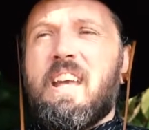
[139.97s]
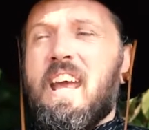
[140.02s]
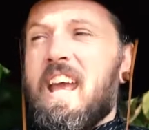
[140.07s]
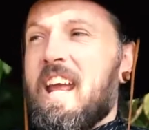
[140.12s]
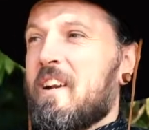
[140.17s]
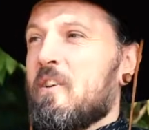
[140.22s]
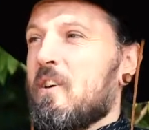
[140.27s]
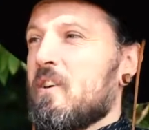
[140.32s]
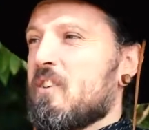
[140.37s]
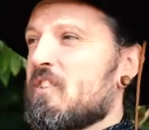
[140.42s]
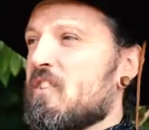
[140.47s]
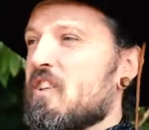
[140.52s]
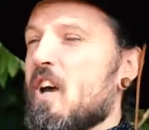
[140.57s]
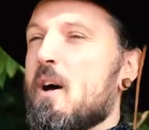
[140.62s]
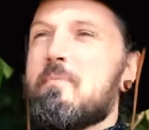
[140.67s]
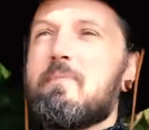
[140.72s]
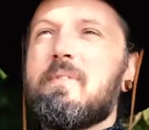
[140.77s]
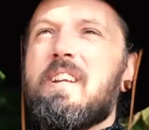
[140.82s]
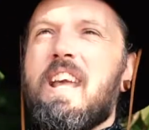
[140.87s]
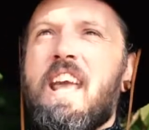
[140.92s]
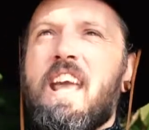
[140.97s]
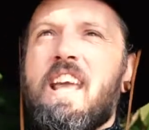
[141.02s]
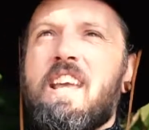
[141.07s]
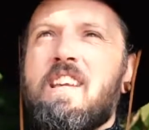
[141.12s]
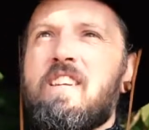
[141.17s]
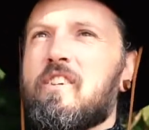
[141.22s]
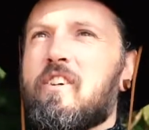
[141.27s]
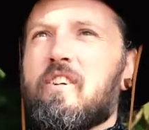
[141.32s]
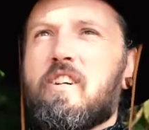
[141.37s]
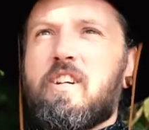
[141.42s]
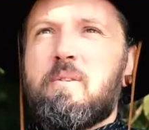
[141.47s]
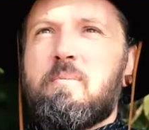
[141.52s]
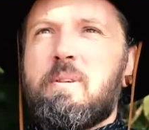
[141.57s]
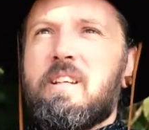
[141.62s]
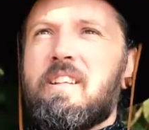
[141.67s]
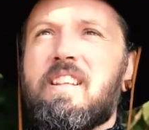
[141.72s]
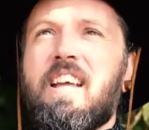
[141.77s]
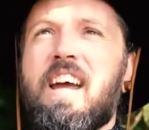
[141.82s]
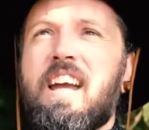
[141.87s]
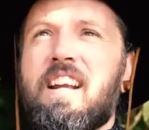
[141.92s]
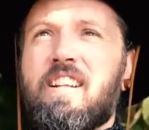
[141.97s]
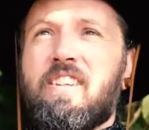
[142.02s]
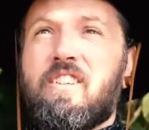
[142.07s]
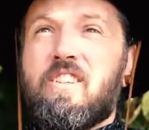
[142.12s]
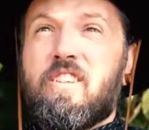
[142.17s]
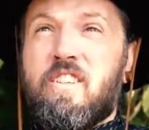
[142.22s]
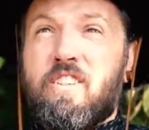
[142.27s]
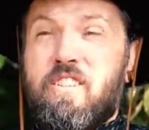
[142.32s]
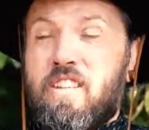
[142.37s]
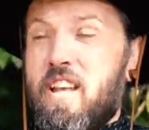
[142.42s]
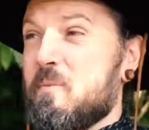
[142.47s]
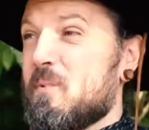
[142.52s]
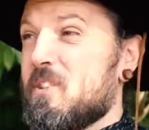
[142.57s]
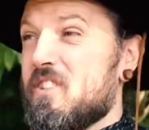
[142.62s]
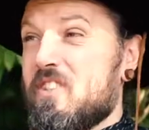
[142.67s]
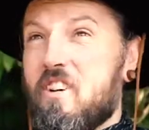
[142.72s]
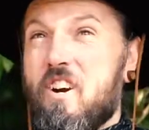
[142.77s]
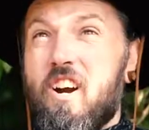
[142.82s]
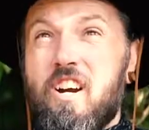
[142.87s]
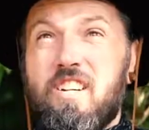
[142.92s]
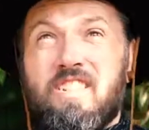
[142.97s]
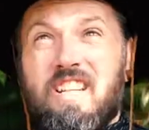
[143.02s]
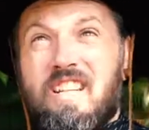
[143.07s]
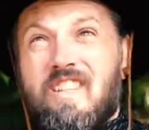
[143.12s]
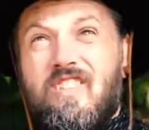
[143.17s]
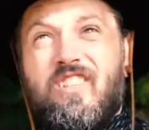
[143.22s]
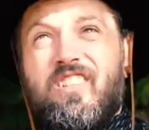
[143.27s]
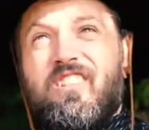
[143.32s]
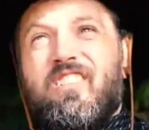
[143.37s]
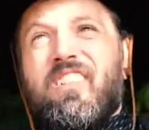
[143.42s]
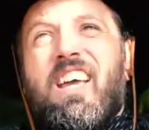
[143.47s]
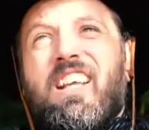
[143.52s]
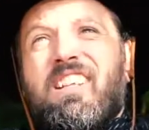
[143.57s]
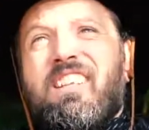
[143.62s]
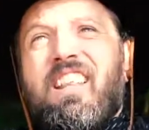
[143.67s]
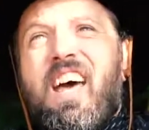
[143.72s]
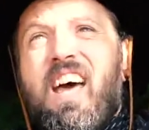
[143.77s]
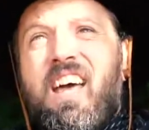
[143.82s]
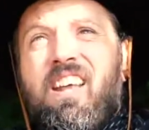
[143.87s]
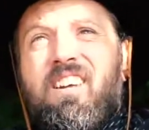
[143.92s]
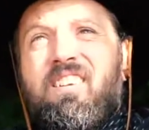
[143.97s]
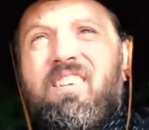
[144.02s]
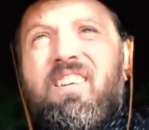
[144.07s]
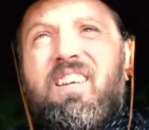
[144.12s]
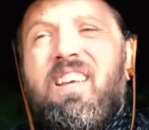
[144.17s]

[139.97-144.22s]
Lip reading: and someday you're going to be light and good all the time, because there are teachings like that,